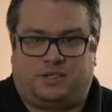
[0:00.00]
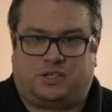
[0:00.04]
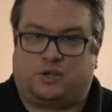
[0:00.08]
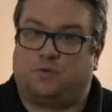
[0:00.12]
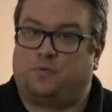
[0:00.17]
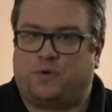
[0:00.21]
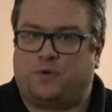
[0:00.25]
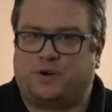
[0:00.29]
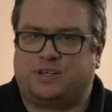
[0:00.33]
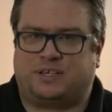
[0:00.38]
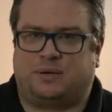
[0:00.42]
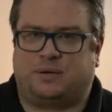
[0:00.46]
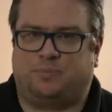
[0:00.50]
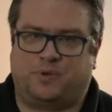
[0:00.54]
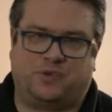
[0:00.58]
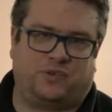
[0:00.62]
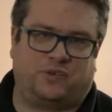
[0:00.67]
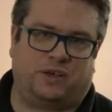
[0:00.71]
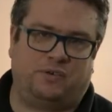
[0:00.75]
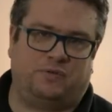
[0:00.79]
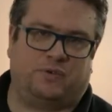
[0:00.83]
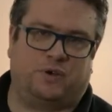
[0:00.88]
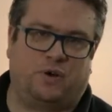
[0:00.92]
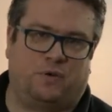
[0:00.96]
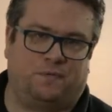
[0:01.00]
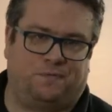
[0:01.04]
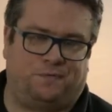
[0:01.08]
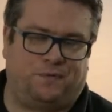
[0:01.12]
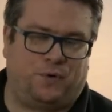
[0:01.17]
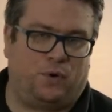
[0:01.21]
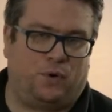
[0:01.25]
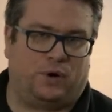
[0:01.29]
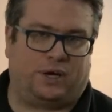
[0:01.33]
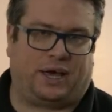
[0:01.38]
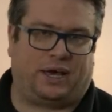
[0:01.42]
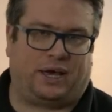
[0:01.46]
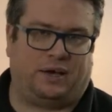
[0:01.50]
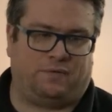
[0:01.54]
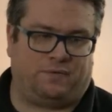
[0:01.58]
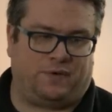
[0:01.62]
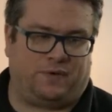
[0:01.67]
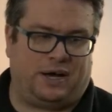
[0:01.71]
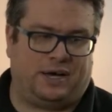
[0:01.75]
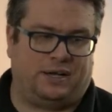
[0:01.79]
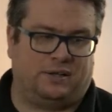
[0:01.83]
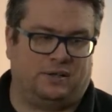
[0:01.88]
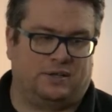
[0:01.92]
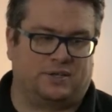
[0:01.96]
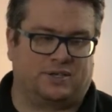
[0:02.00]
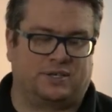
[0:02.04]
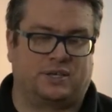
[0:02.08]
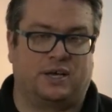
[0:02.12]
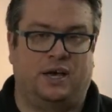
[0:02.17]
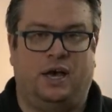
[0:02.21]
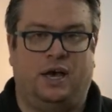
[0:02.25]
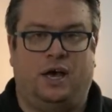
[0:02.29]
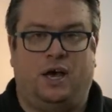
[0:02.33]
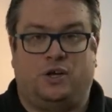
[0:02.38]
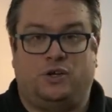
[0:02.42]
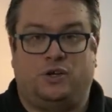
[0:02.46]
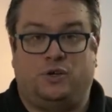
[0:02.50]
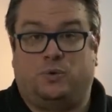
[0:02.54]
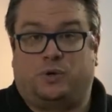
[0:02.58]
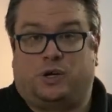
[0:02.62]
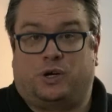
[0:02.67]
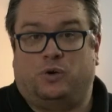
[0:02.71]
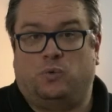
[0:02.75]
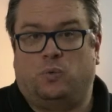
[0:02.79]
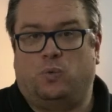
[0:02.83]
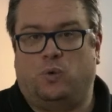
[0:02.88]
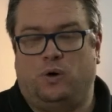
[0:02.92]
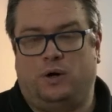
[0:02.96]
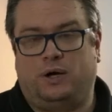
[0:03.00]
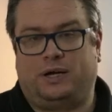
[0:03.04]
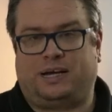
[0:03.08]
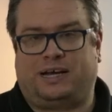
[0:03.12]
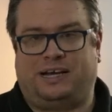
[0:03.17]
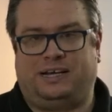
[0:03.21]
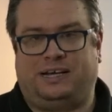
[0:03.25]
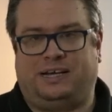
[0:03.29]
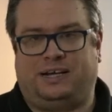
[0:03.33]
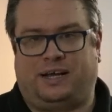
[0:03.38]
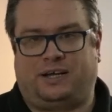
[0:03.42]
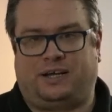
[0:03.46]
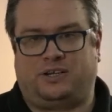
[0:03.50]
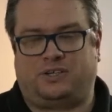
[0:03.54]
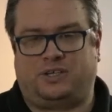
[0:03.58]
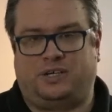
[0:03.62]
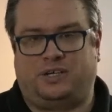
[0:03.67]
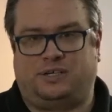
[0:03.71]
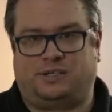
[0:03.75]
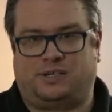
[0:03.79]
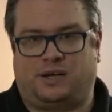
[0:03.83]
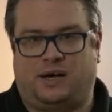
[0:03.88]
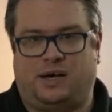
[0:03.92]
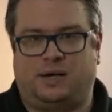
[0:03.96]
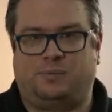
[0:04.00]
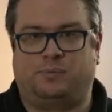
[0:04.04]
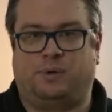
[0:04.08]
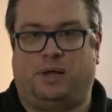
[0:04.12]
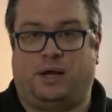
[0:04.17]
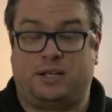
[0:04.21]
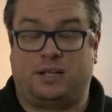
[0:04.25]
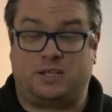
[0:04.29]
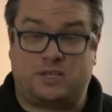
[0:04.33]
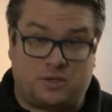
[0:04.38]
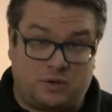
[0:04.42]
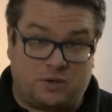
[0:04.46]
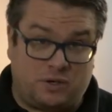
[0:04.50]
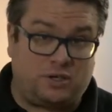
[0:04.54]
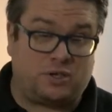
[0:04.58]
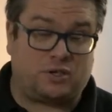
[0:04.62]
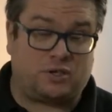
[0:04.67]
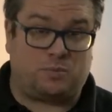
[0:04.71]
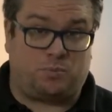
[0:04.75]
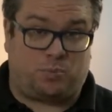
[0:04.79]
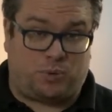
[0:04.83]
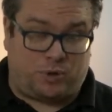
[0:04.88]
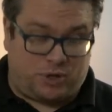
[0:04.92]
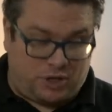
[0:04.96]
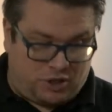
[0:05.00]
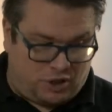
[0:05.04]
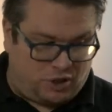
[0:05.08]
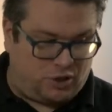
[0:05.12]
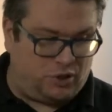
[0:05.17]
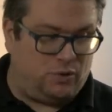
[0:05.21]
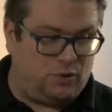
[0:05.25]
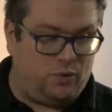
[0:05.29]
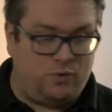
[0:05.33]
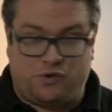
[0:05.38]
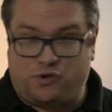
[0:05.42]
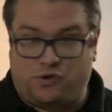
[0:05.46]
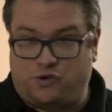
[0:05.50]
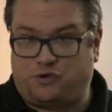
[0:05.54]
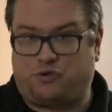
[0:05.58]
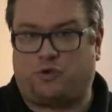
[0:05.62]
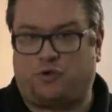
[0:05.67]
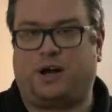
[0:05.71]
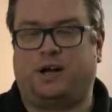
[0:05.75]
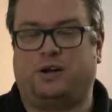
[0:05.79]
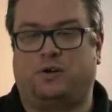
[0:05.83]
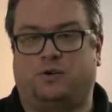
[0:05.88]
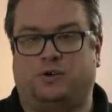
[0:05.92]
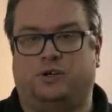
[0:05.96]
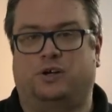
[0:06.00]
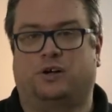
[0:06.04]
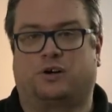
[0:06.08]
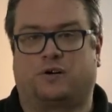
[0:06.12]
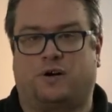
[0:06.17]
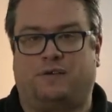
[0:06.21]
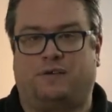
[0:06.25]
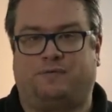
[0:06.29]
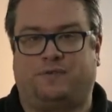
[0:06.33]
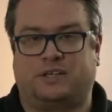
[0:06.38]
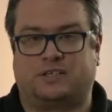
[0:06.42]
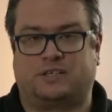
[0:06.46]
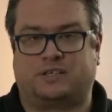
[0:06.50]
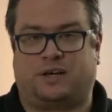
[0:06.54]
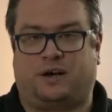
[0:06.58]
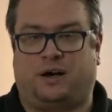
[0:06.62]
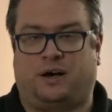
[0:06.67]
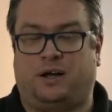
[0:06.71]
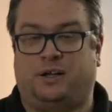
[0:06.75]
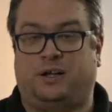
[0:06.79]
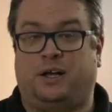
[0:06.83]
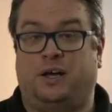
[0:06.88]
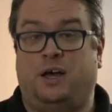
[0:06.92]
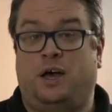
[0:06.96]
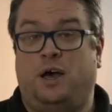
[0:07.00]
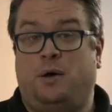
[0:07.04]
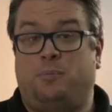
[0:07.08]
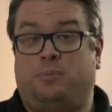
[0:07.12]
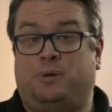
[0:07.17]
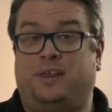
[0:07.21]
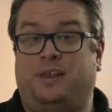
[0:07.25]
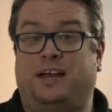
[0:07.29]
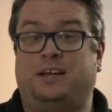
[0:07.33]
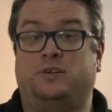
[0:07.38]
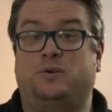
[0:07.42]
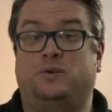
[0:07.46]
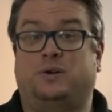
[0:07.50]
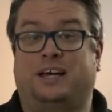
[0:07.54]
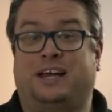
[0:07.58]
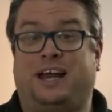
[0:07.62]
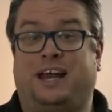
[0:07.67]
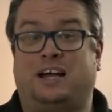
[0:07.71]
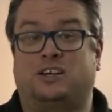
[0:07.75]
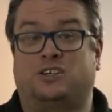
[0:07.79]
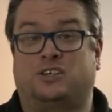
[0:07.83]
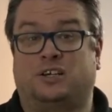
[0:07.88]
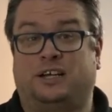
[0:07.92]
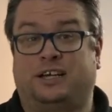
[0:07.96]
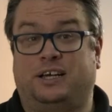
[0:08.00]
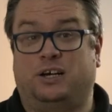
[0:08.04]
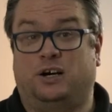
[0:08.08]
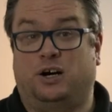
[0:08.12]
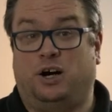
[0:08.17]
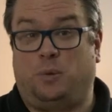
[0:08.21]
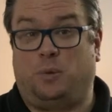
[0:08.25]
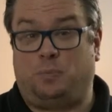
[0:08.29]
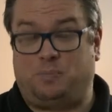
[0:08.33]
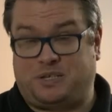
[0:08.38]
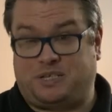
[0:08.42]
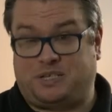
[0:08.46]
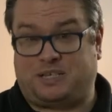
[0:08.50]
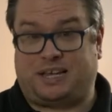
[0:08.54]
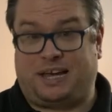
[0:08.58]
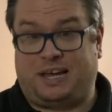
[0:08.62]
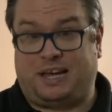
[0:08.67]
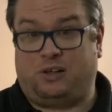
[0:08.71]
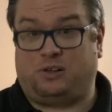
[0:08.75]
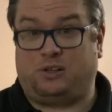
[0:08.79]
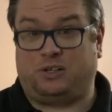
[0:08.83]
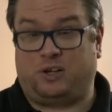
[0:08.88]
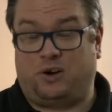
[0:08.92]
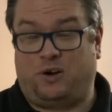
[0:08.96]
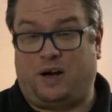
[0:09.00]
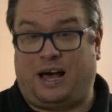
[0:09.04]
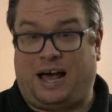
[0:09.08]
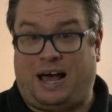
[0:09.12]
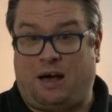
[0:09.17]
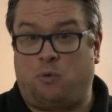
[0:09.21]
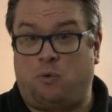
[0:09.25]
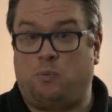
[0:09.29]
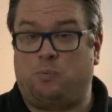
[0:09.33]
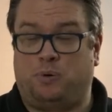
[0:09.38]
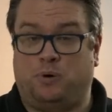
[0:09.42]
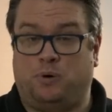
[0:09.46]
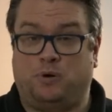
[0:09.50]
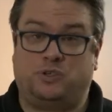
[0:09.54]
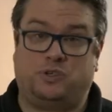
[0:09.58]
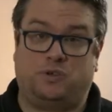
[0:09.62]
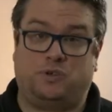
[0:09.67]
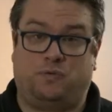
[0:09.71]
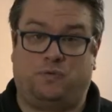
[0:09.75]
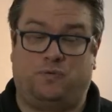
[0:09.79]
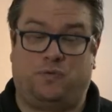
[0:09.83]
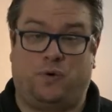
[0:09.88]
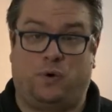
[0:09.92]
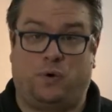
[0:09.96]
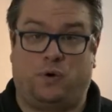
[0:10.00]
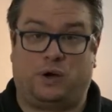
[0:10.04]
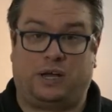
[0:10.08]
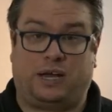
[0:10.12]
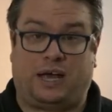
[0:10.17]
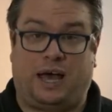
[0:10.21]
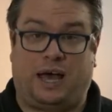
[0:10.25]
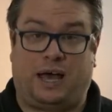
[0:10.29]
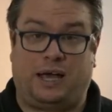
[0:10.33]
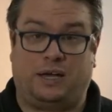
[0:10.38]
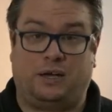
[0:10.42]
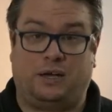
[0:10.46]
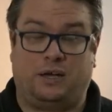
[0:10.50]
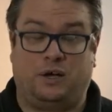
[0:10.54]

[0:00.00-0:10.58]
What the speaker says: So for example, say you've got 4K files, you can work in an HD timeline so it doesn't put a huge strain on your graphics card, but then you can actually upscale your output to 4K.